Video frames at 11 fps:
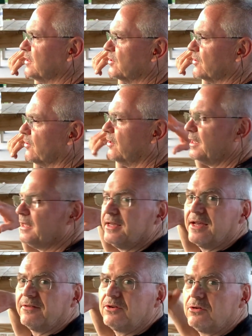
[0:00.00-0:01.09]
So
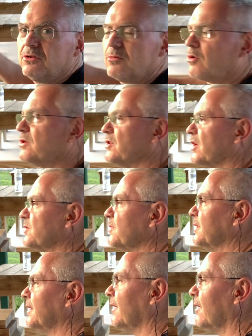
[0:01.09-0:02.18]
I have to do a little more
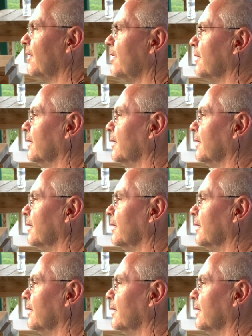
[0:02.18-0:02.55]
adjustment there.